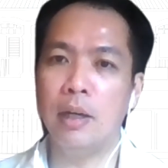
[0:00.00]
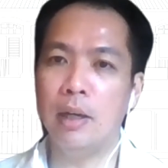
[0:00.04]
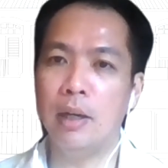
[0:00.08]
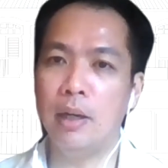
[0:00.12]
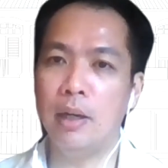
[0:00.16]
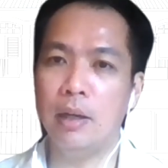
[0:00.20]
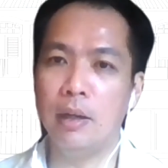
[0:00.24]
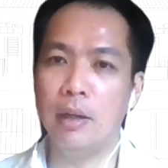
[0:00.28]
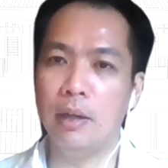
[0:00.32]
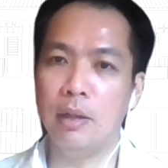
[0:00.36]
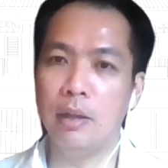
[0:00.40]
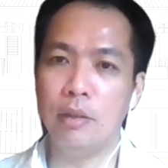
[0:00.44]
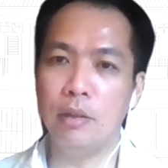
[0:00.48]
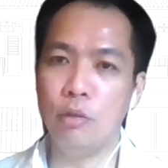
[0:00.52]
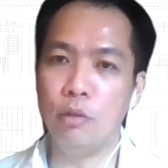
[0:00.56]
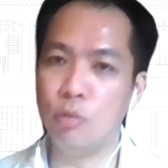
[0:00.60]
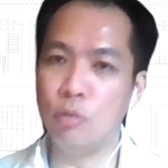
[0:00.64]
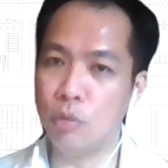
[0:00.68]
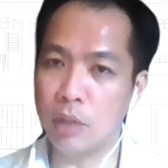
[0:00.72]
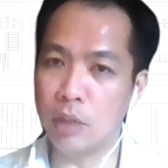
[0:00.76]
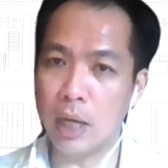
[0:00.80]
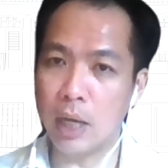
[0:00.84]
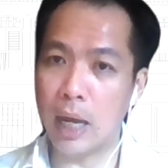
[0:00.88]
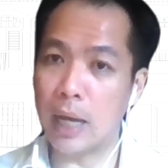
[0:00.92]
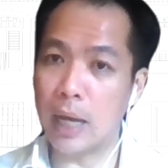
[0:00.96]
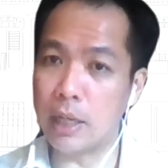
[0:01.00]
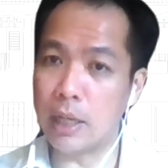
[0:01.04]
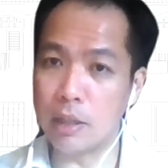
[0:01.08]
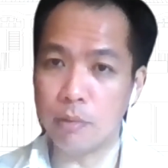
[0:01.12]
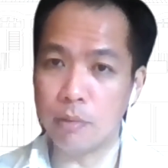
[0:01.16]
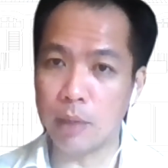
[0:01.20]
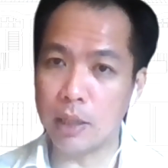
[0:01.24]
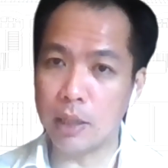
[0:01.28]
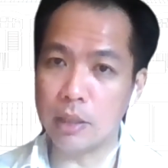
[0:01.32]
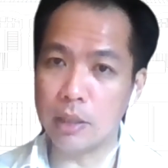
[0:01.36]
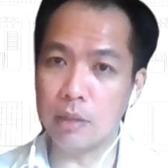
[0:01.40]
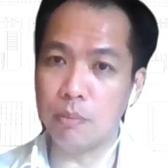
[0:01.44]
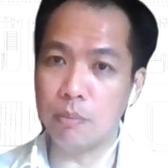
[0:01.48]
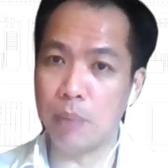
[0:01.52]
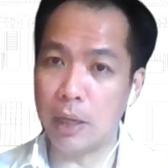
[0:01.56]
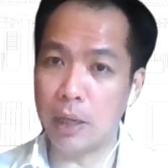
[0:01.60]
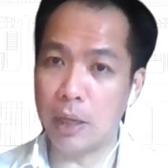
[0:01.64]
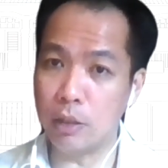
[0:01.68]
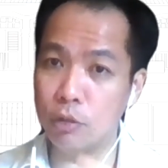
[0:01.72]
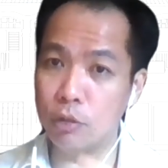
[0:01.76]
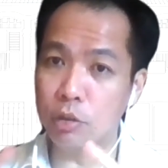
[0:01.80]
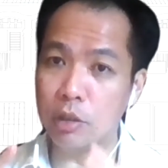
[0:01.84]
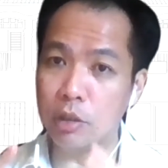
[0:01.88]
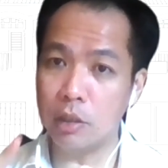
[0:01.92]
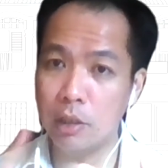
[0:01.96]
You don't get any money,
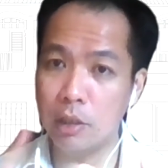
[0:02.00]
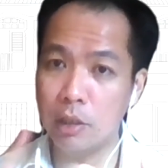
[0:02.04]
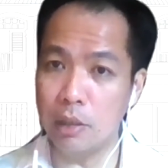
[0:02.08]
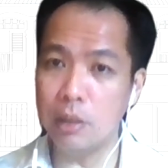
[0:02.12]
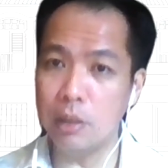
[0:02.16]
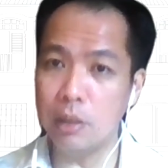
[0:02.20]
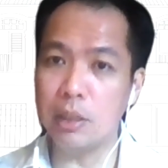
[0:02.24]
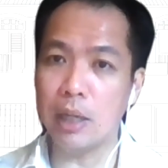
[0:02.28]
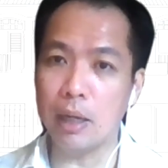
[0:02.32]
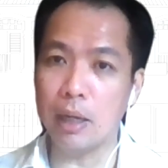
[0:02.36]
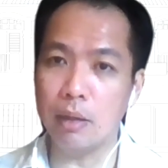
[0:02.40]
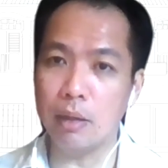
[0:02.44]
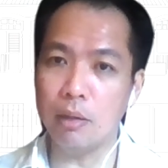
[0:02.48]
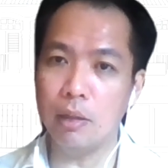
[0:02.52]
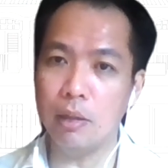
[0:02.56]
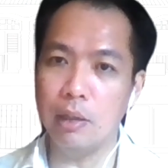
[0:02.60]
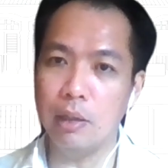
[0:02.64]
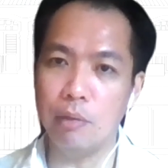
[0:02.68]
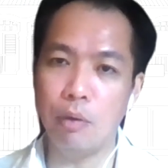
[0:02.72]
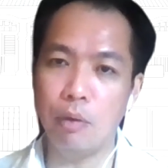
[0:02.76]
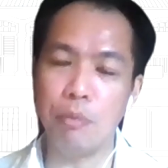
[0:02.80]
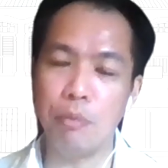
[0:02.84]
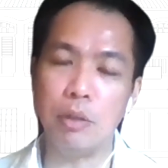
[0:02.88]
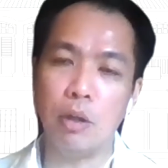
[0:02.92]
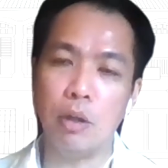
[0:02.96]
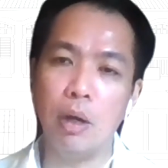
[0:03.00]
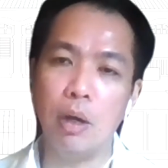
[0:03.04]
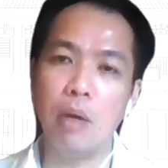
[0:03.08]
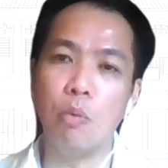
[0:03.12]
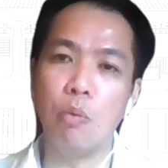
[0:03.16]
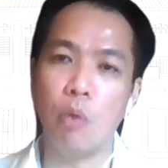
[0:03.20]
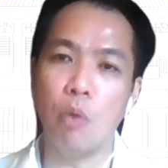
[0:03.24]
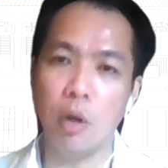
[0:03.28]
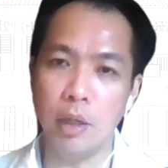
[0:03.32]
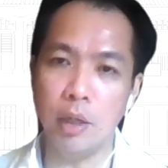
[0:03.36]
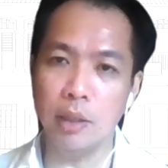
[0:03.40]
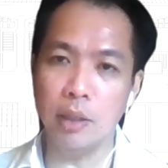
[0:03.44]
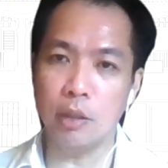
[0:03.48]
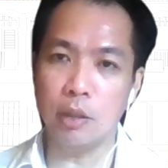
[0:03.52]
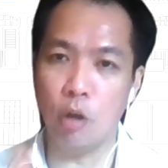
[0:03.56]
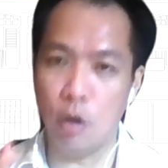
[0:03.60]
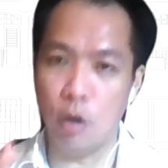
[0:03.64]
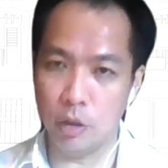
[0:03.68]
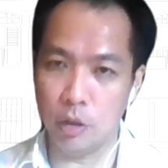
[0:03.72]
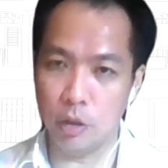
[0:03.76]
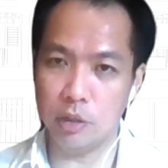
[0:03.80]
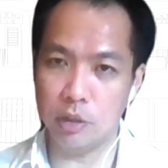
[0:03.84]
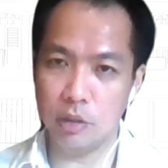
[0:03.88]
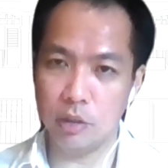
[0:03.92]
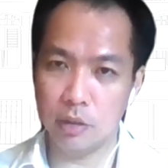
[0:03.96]
but you still get what we call awarded
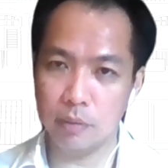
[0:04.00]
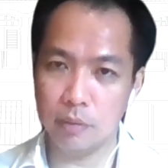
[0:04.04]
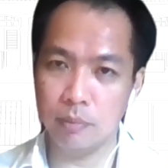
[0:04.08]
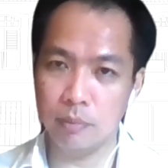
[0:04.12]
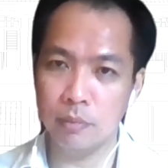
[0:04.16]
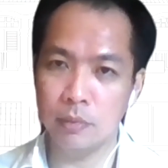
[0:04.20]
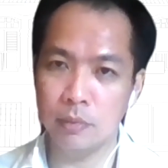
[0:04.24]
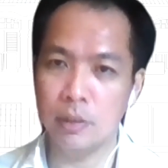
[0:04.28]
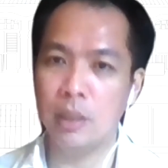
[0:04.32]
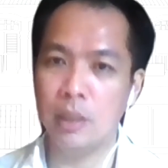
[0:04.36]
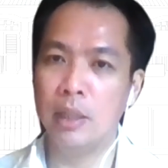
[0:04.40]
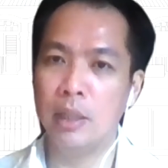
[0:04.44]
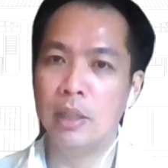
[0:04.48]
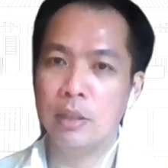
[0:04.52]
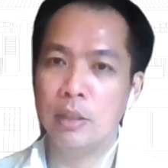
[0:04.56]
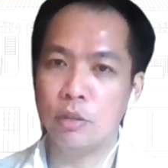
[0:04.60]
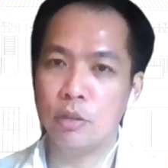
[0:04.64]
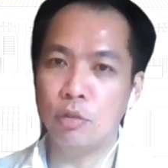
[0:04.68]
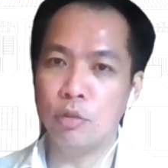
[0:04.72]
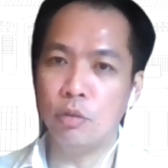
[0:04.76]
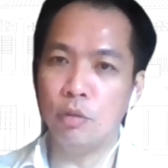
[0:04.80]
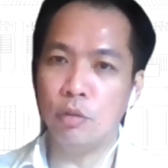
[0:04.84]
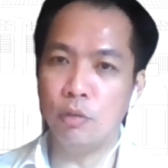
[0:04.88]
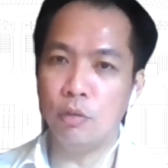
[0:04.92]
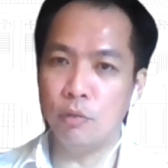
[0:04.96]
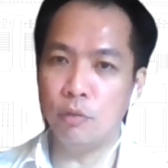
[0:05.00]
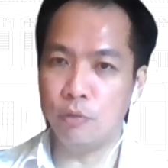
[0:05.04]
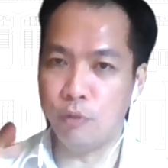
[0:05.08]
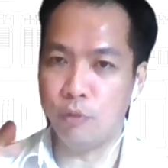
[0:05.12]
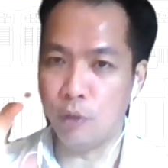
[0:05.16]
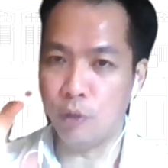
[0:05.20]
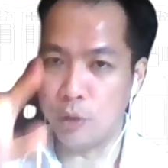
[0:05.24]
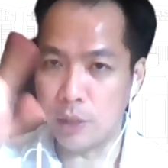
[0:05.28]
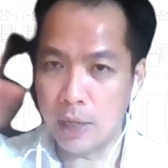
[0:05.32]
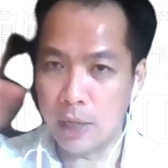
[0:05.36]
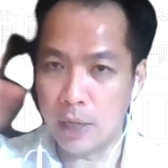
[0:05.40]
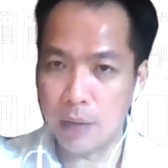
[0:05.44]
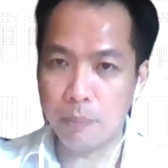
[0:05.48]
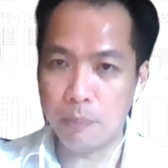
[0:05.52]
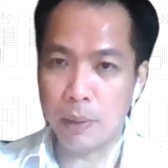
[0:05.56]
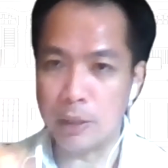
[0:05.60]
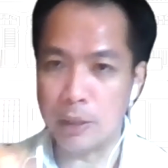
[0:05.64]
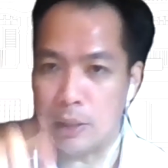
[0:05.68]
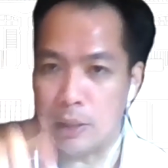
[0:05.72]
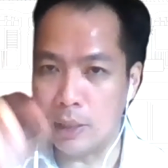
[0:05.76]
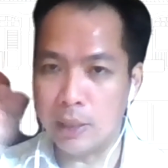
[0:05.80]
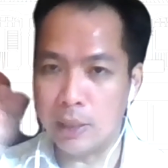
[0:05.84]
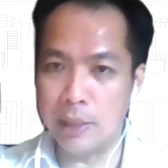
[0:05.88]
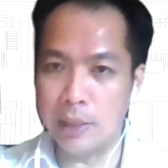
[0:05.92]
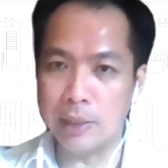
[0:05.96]
costs. So for that
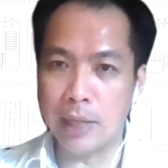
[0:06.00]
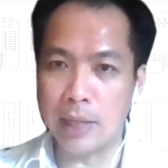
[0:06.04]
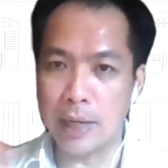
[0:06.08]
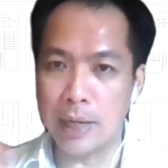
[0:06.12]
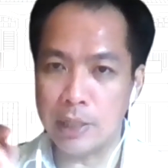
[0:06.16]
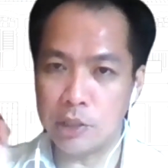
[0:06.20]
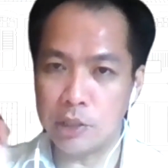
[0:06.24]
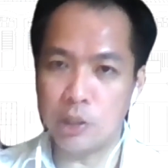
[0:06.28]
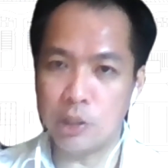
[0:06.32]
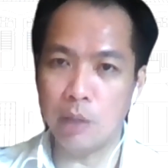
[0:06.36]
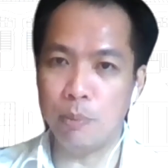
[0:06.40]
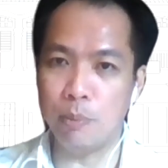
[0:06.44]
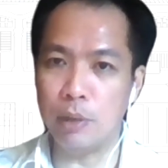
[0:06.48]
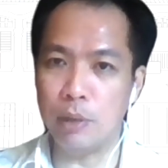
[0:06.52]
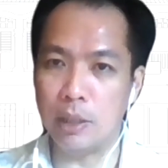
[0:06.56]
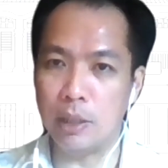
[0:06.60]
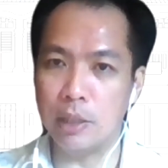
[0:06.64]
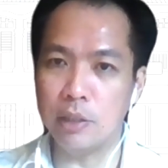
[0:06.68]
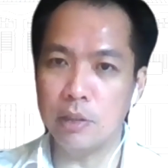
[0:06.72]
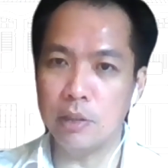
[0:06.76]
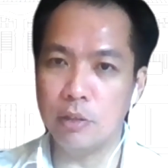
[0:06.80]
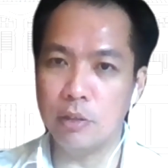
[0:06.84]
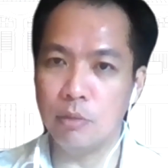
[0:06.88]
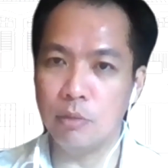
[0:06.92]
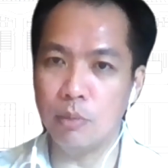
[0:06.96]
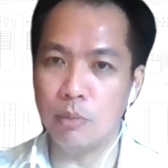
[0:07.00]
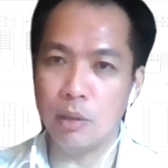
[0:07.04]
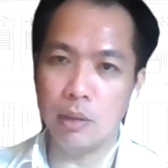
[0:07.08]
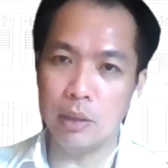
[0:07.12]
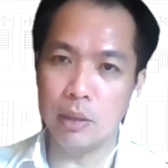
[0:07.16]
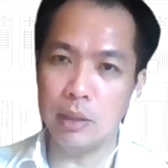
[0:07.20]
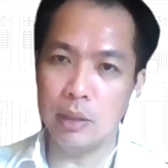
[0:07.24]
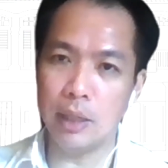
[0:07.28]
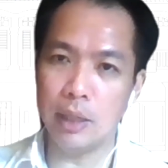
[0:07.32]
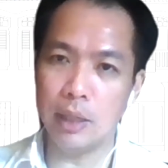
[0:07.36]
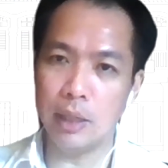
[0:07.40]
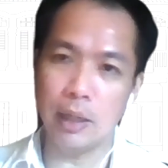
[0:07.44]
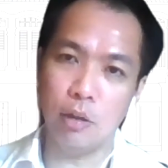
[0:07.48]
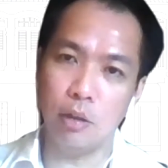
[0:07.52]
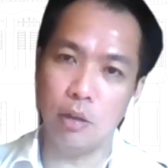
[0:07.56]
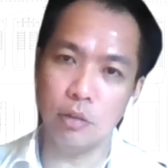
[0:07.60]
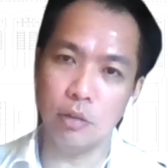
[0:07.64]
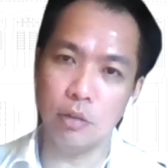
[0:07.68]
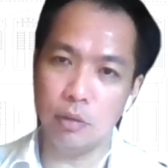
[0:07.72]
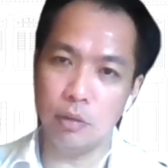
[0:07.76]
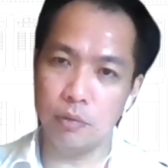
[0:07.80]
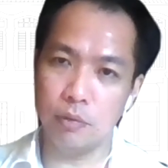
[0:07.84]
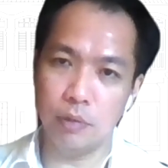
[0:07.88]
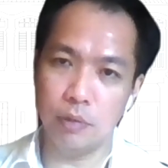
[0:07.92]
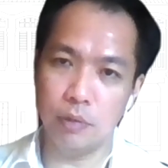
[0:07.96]
particular garnishee application, you may get
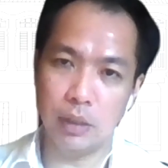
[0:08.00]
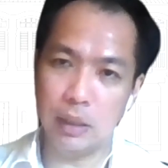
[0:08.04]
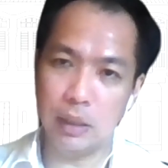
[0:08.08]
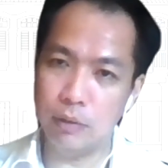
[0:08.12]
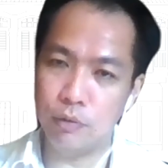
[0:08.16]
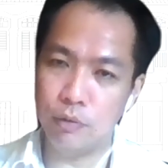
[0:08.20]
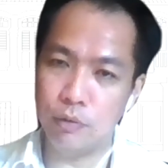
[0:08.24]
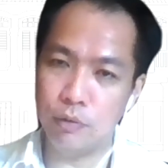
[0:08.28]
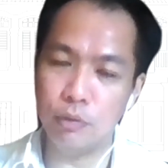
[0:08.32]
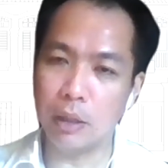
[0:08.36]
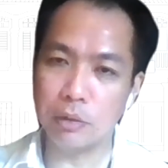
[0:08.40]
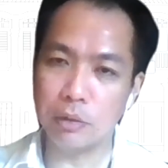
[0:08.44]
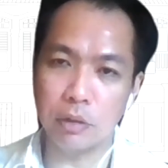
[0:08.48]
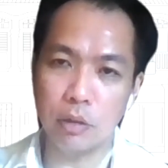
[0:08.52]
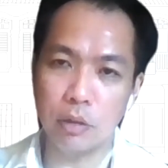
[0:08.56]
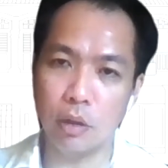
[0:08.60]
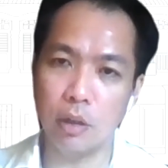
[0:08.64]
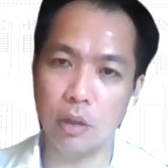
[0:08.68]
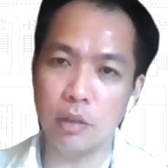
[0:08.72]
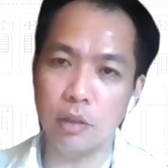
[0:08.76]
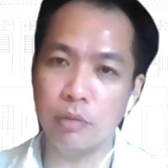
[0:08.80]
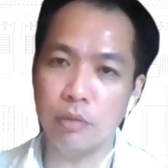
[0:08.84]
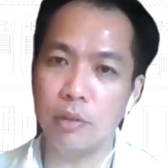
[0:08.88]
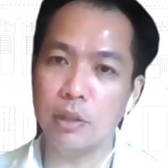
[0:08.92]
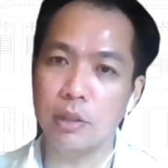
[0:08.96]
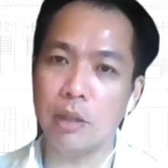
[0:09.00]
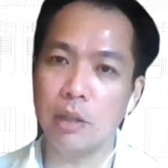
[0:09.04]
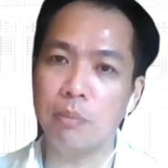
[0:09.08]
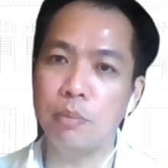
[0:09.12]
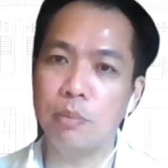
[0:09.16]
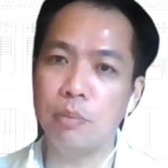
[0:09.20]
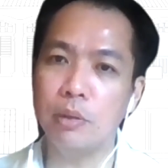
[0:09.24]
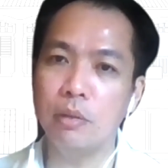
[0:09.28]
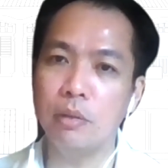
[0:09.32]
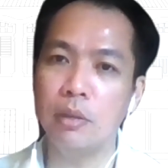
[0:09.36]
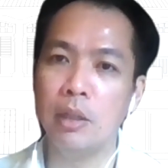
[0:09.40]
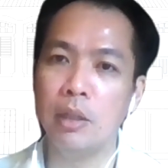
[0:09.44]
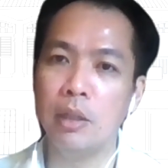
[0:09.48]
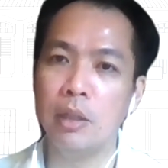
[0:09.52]
cost of a few $1,000s, for example.